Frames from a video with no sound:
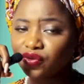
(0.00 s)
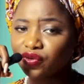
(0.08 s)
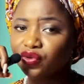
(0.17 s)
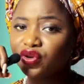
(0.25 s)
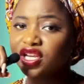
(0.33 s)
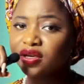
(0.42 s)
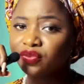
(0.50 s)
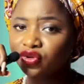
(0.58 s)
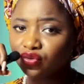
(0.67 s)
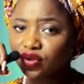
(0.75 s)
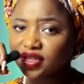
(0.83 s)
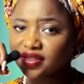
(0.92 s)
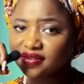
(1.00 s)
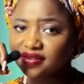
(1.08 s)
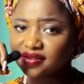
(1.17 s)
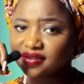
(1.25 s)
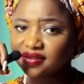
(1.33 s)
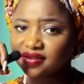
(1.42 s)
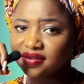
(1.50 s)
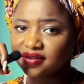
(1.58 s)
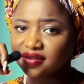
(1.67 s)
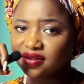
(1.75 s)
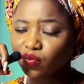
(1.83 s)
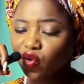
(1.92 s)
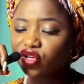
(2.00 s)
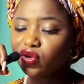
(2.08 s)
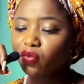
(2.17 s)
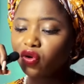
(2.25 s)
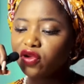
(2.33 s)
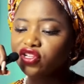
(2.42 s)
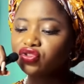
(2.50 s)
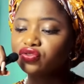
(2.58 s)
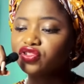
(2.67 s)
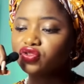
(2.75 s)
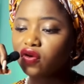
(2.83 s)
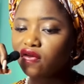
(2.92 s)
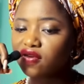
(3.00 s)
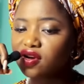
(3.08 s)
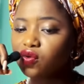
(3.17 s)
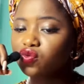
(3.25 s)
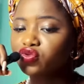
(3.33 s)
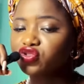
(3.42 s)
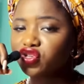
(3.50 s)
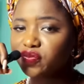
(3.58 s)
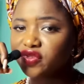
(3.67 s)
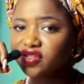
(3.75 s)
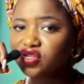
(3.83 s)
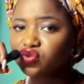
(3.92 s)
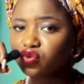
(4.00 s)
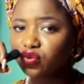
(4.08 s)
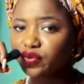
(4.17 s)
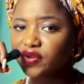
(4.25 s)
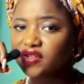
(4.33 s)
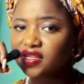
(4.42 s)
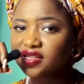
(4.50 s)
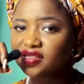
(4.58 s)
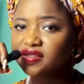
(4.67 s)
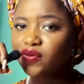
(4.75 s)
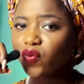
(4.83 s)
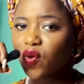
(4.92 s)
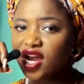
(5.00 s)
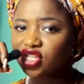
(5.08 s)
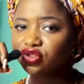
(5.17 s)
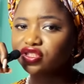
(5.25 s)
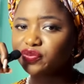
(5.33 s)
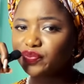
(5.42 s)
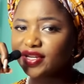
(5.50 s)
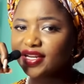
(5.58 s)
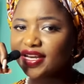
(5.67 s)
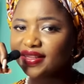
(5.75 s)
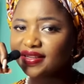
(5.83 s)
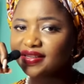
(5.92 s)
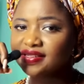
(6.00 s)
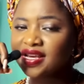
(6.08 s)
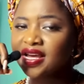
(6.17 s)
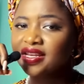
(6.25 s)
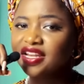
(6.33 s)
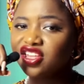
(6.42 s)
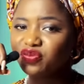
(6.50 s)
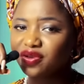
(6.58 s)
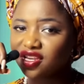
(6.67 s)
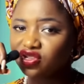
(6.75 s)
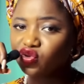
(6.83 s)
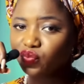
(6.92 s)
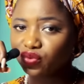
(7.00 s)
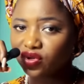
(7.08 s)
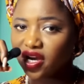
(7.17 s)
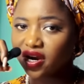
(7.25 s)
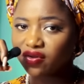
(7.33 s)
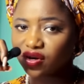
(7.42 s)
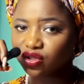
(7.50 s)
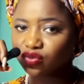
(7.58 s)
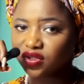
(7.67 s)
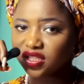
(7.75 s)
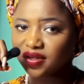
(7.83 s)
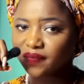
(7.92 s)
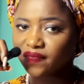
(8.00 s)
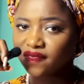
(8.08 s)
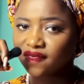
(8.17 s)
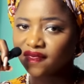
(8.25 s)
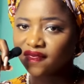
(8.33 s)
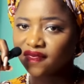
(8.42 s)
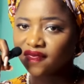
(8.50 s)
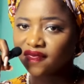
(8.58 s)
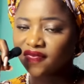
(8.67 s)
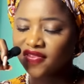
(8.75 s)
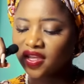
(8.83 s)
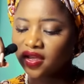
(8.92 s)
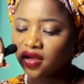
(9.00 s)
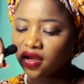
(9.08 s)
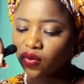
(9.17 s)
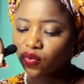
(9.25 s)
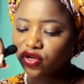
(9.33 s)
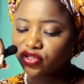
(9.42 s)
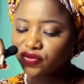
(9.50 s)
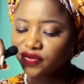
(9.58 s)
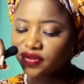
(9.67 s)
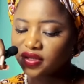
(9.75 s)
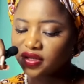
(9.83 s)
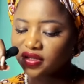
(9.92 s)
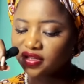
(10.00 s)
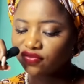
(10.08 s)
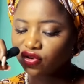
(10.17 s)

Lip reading: You keep doing it. But the moment you discover, oh no, something is wrong with this, why should it be like this? Then you begin to pull out gradually. What do you think? Leave